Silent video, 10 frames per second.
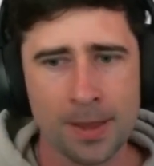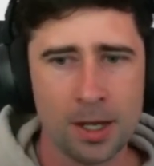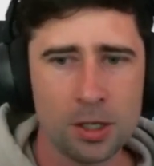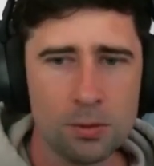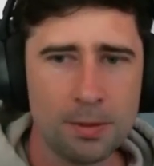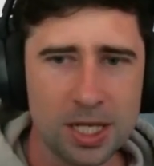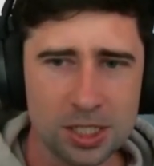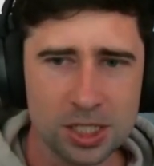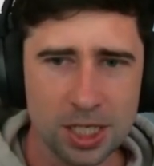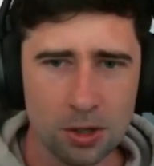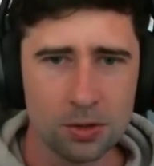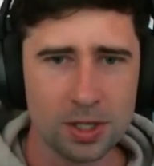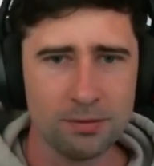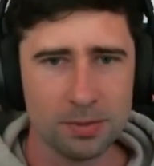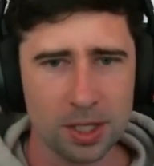I knew we beat She-Hulk
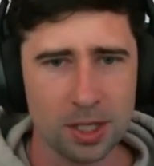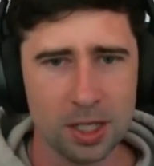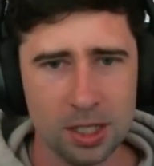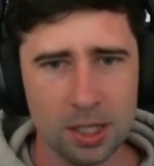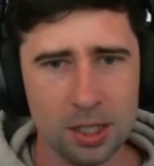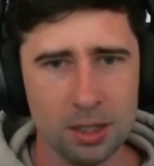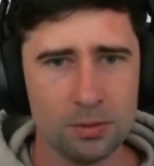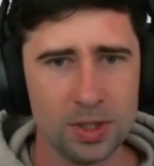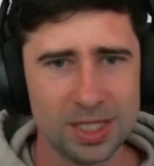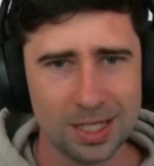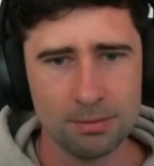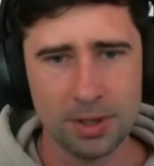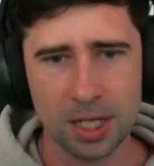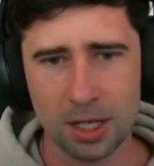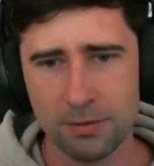if he played it here. We didn't
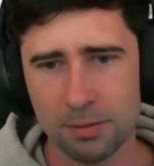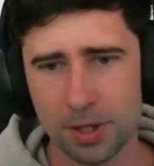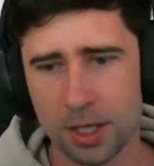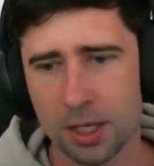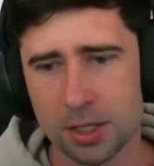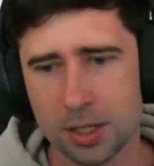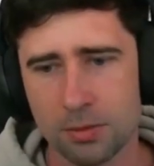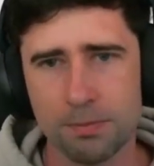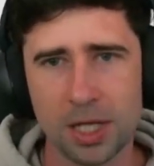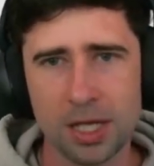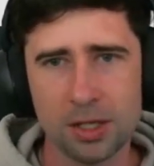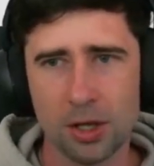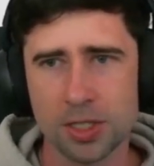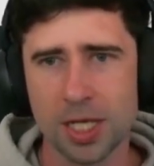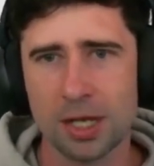beat it if he played here. So we played to
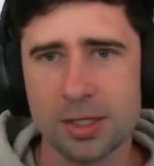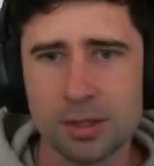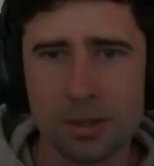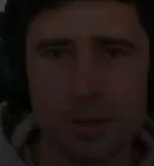those outs.